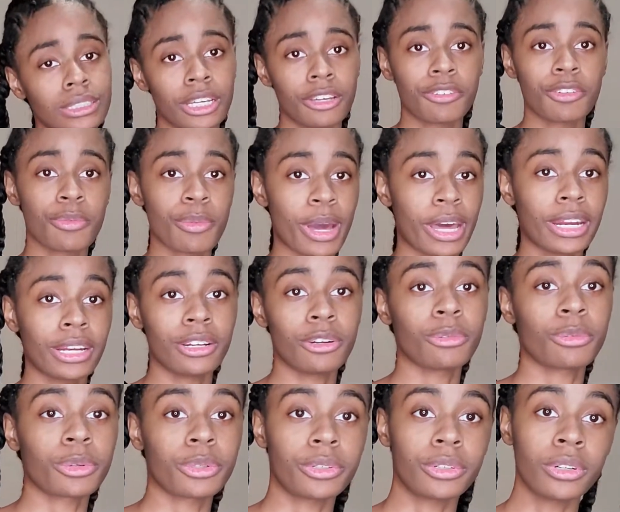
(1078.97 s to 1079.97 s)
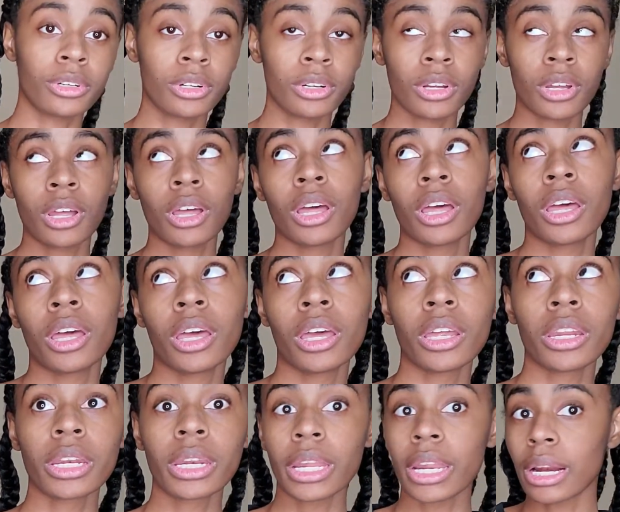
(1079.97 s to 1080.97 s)
everybody in the world
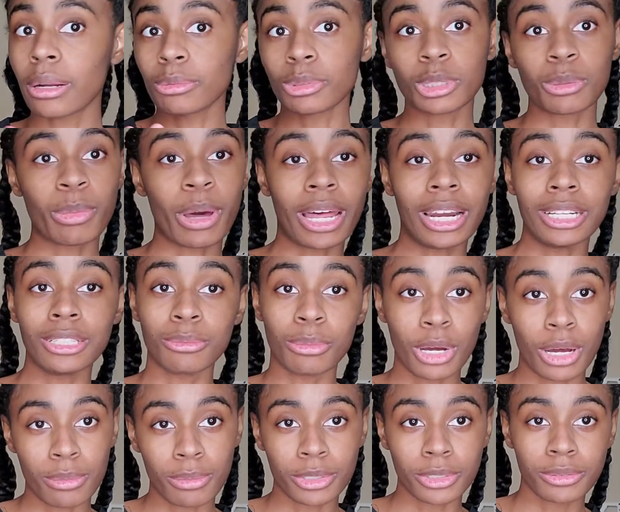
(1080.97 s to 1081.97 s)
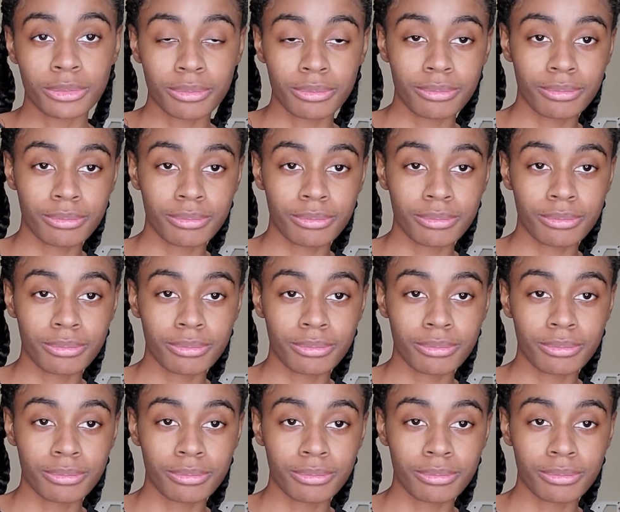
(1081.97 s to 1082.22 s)
that I'm somebody's mama?